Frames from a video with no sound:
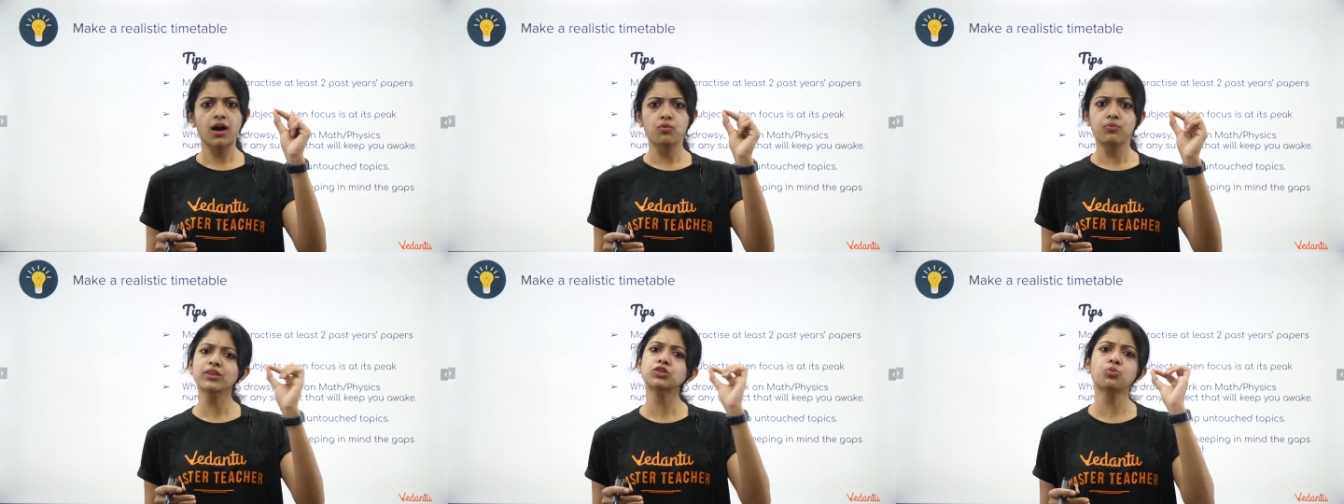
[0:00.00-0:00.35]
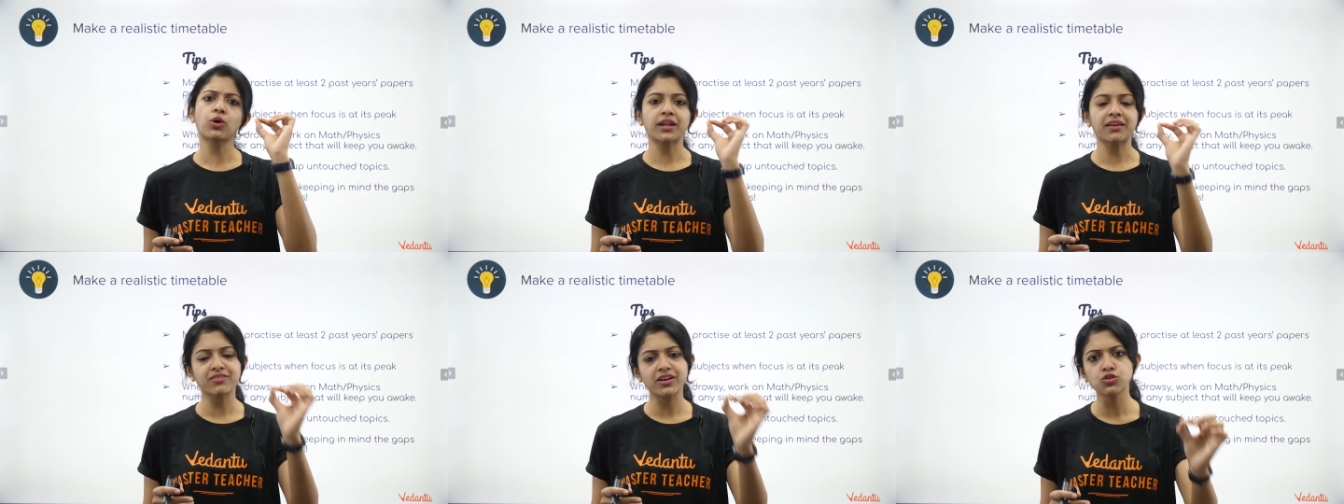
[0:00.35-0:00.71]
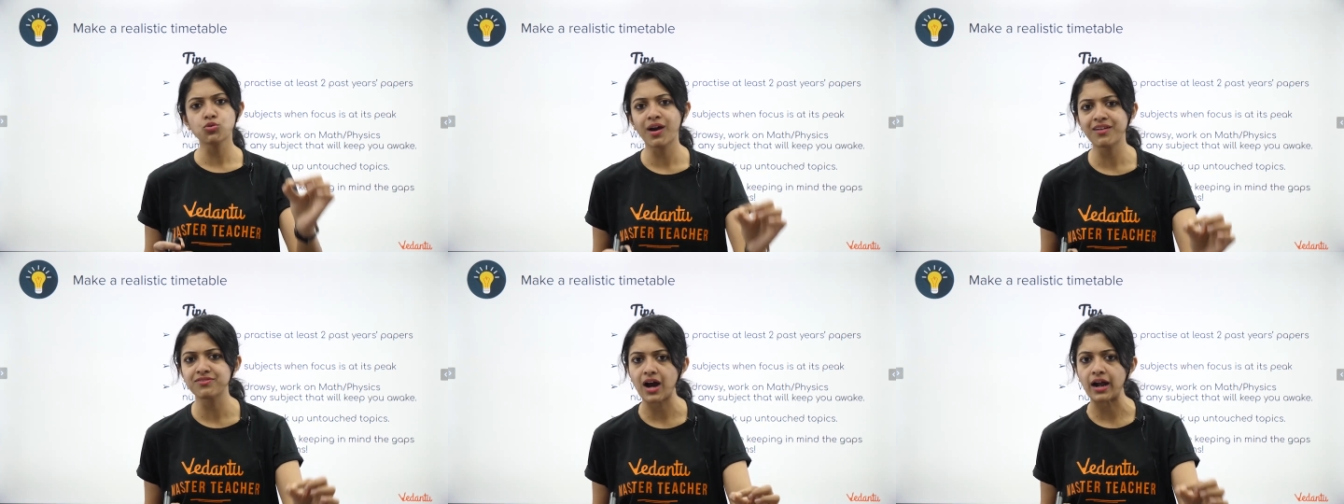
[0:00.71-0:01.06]
with whatever
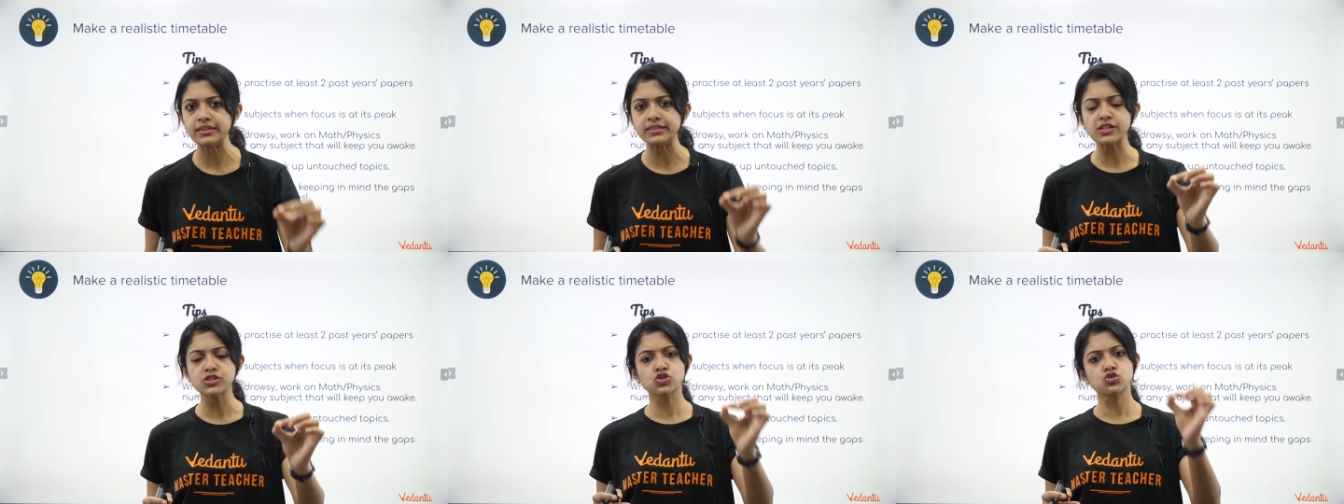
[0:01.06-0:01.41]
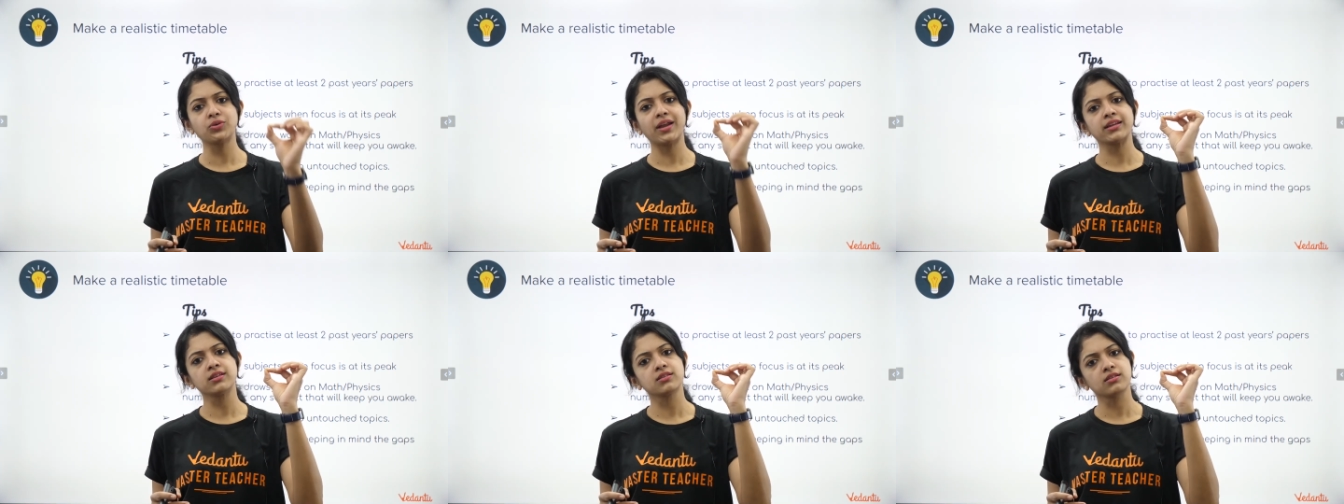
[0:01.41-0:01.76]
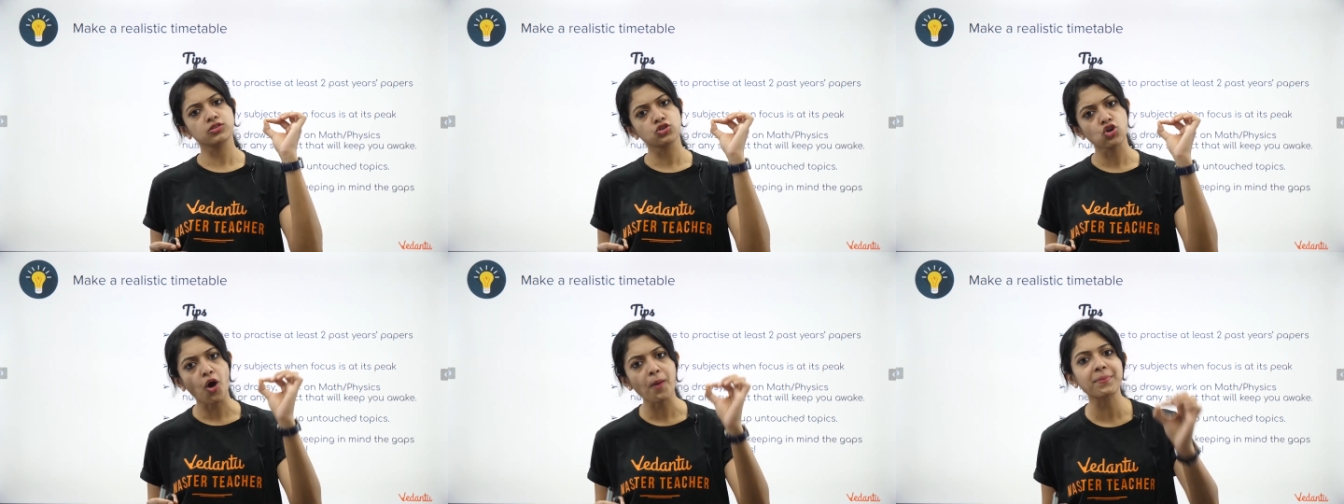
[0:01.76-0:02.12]
you have understood and
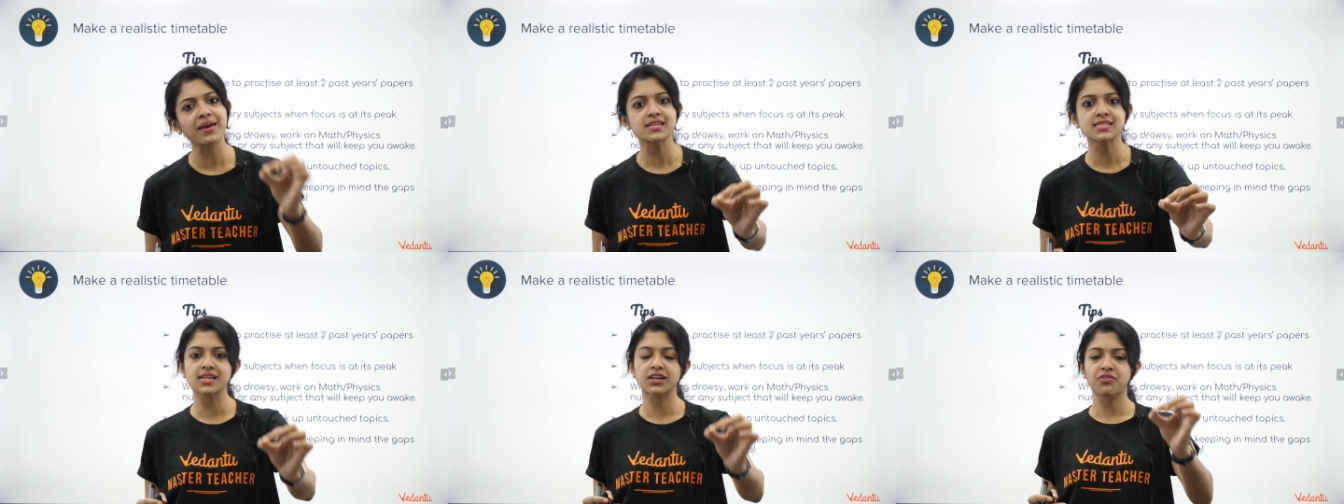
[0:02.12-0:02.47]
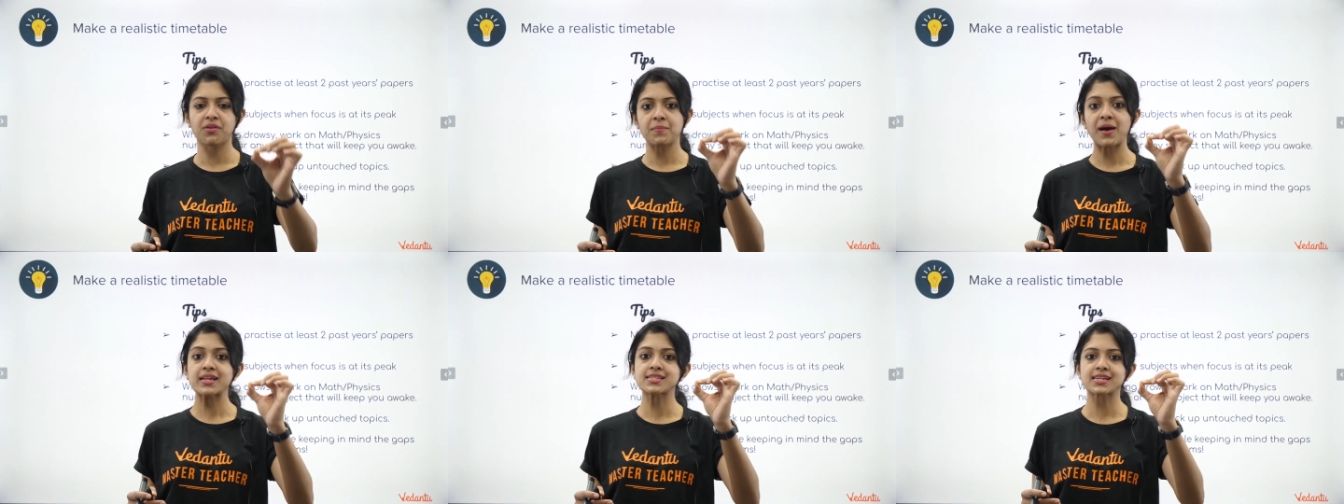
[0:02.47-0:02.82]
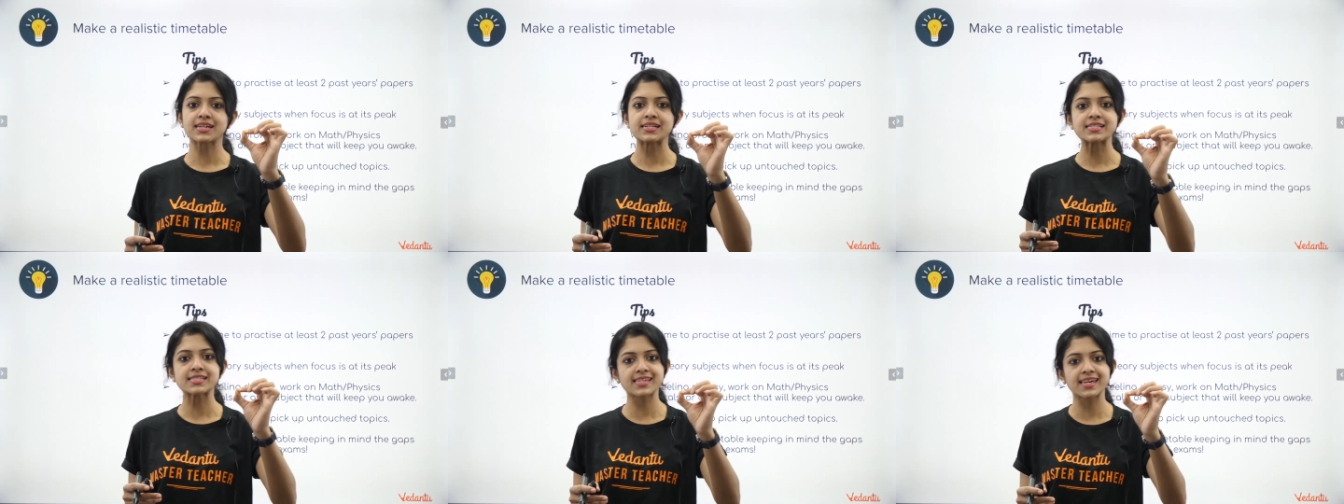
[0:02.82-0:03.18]
your basic
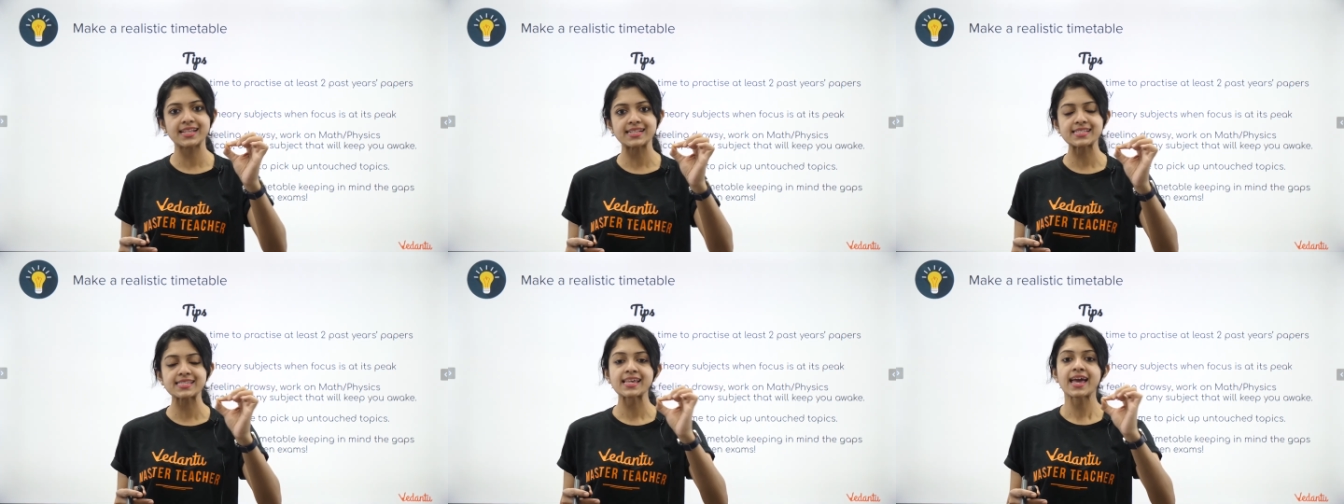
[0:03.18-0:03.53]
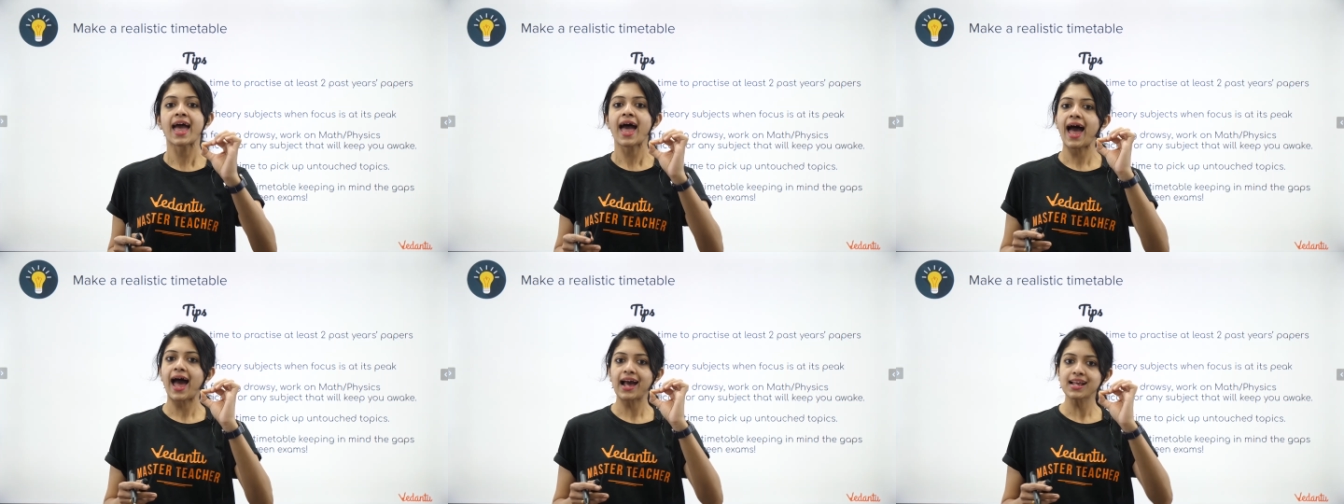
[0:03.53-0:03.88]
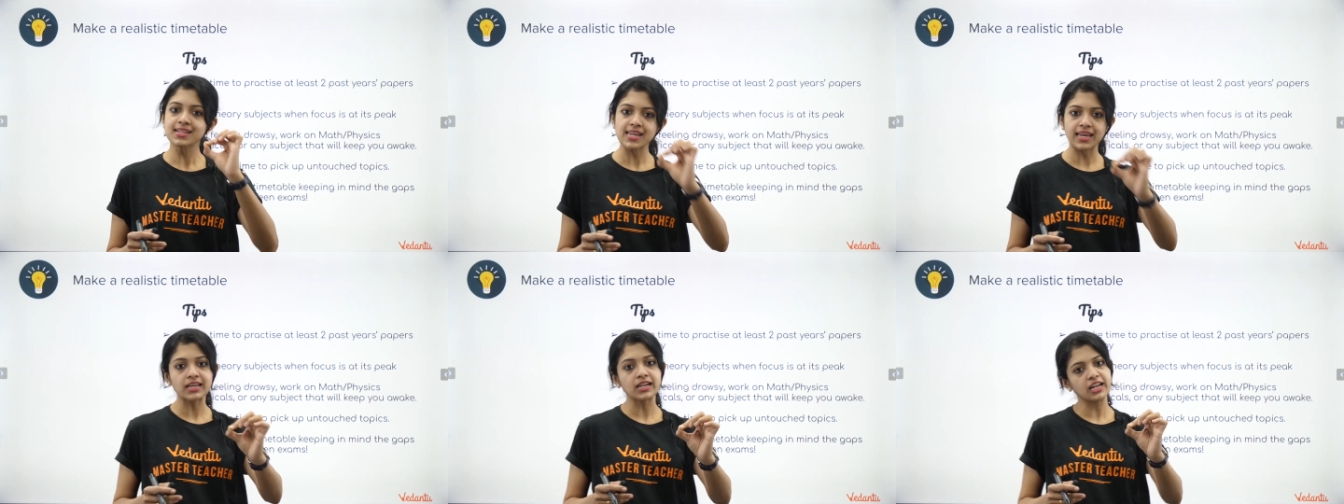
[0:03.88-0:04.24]
grammatical skills
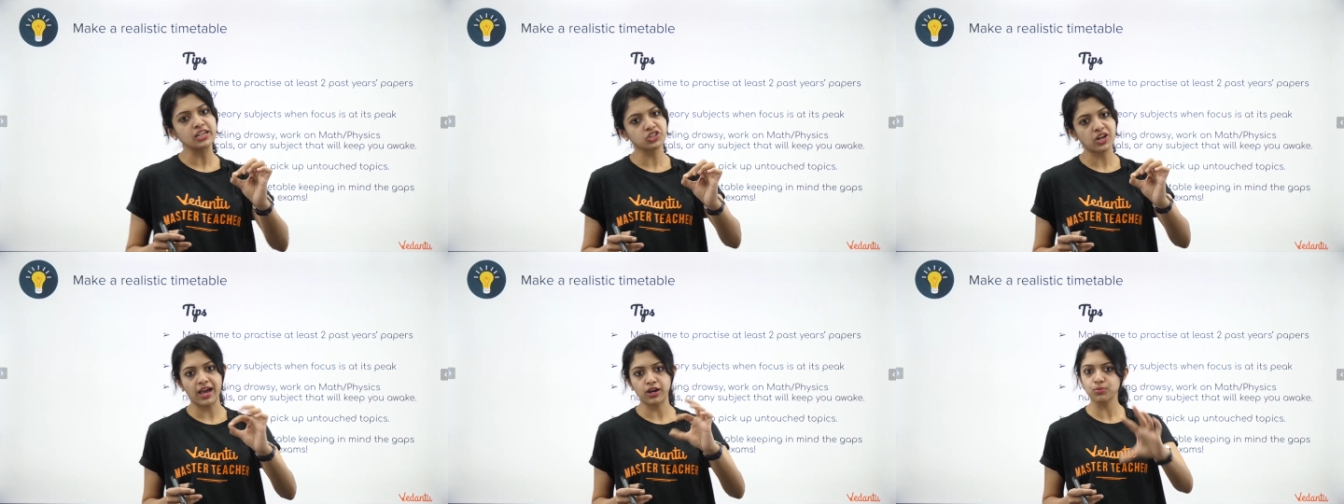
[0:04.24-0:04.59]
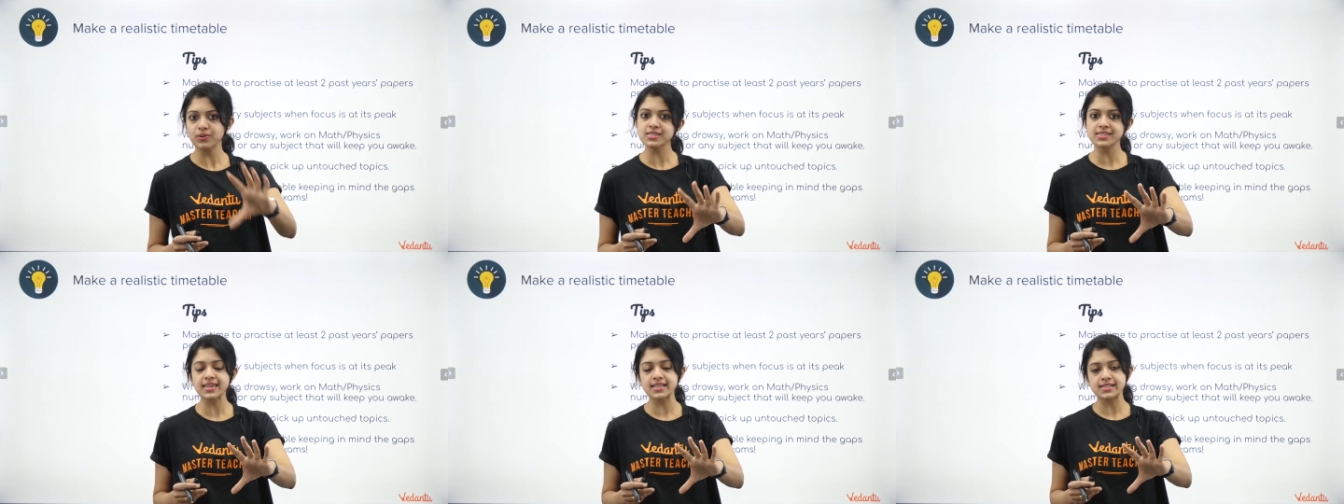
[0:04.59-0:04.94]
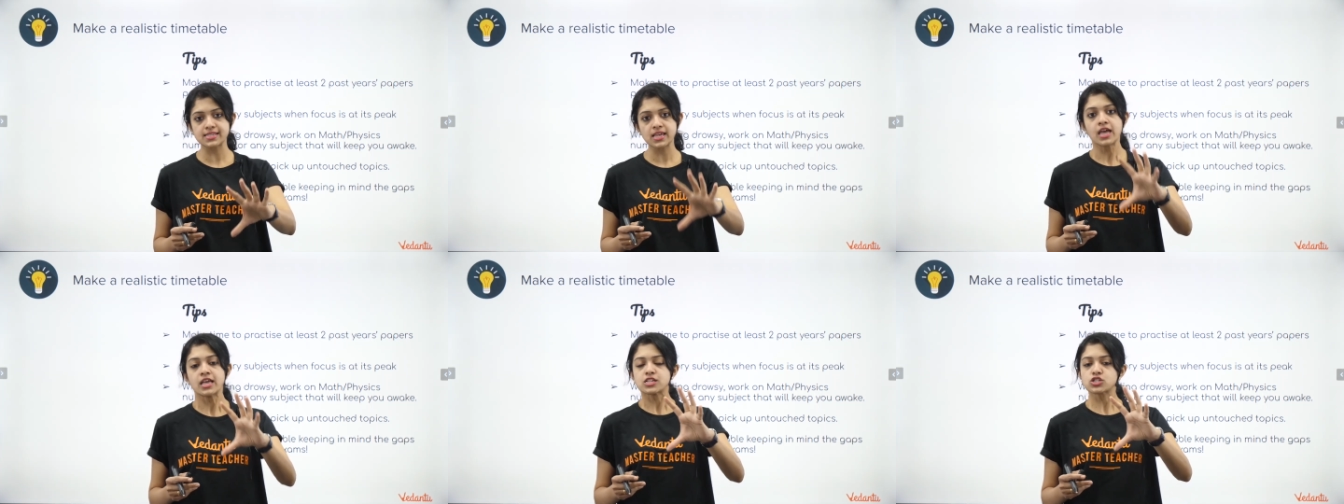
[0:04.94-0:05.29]
and English language skills.